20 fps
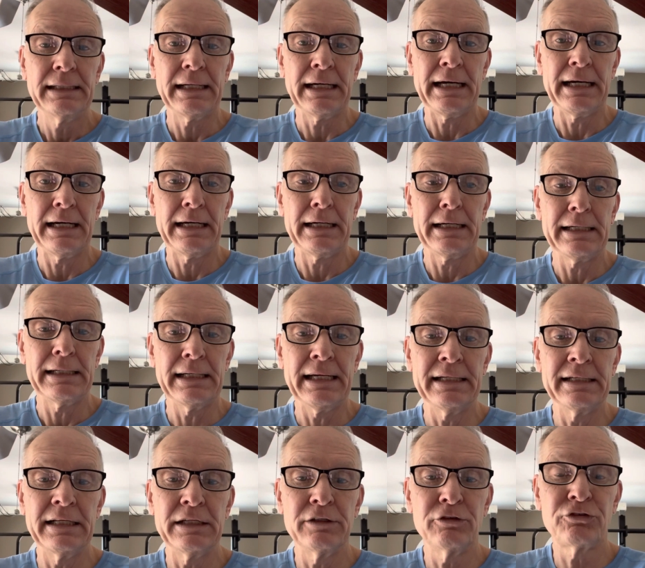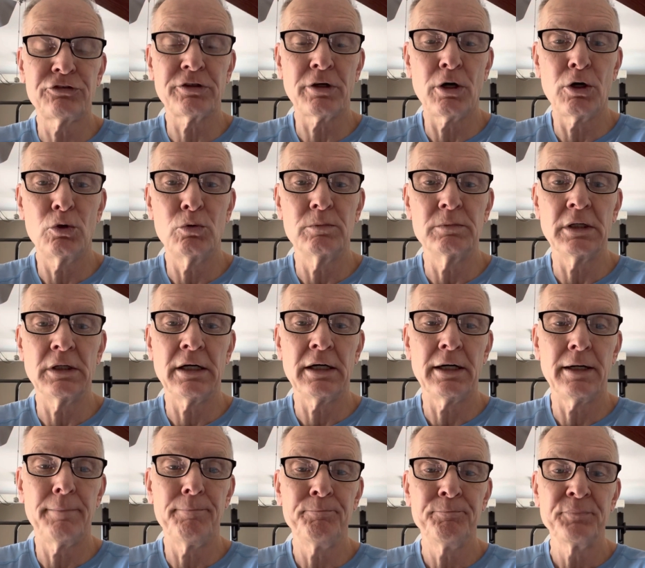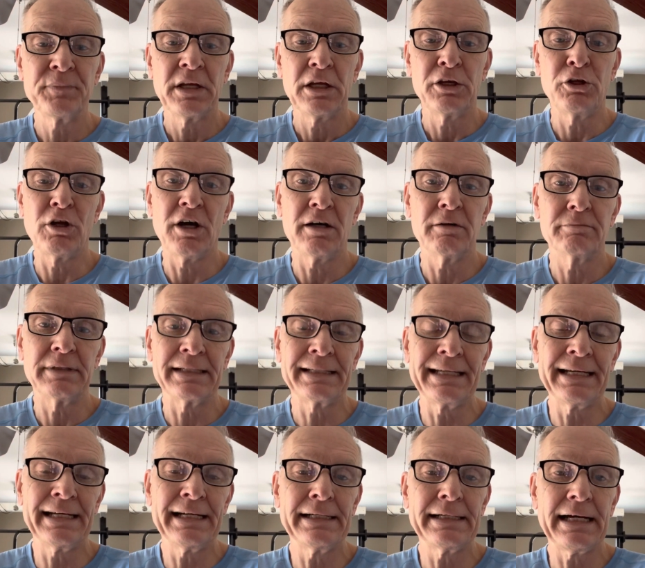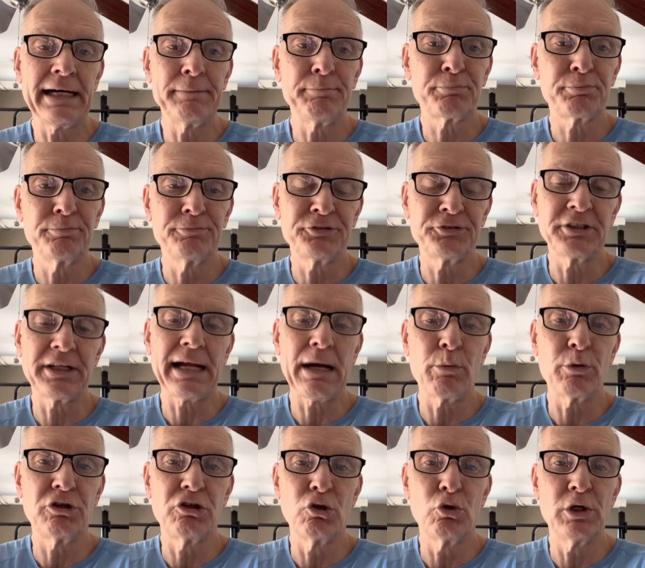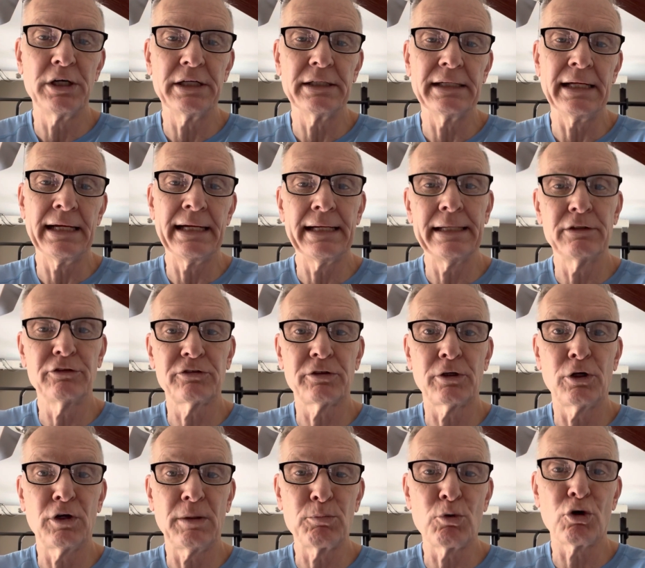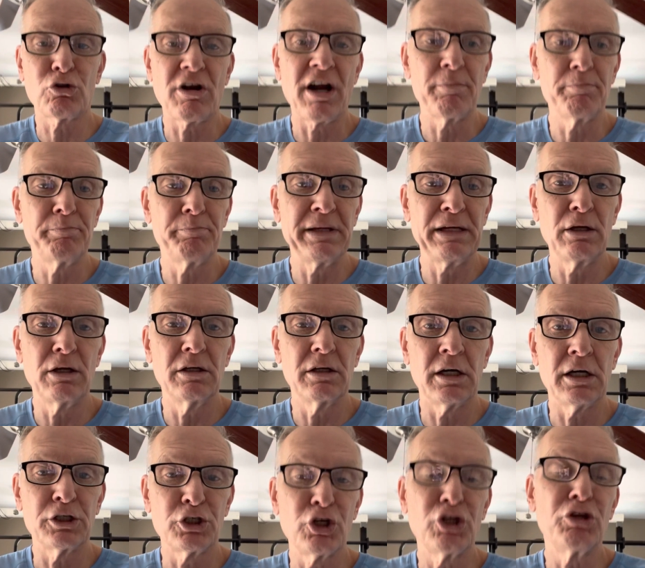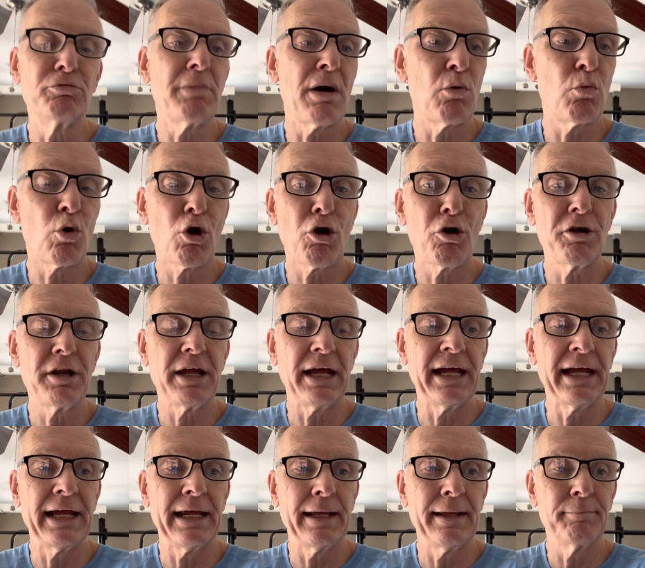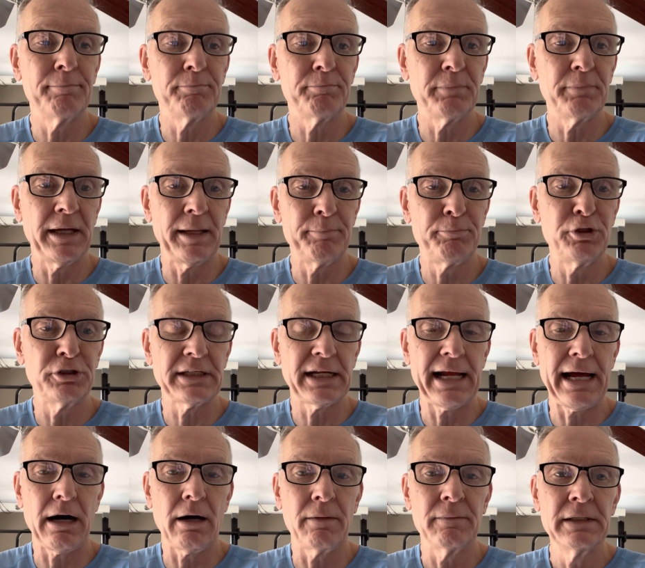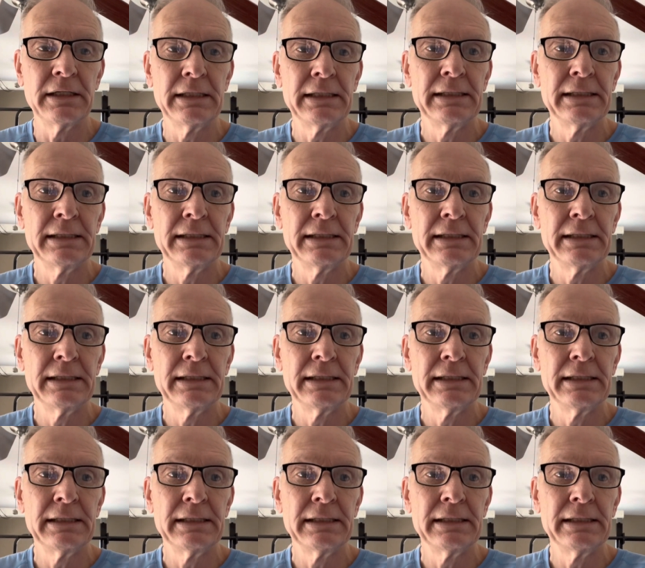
Uh, and then so, um, you know, again, I said I would do it. And so I'm going to try to be uh, good to my word and, and put that out.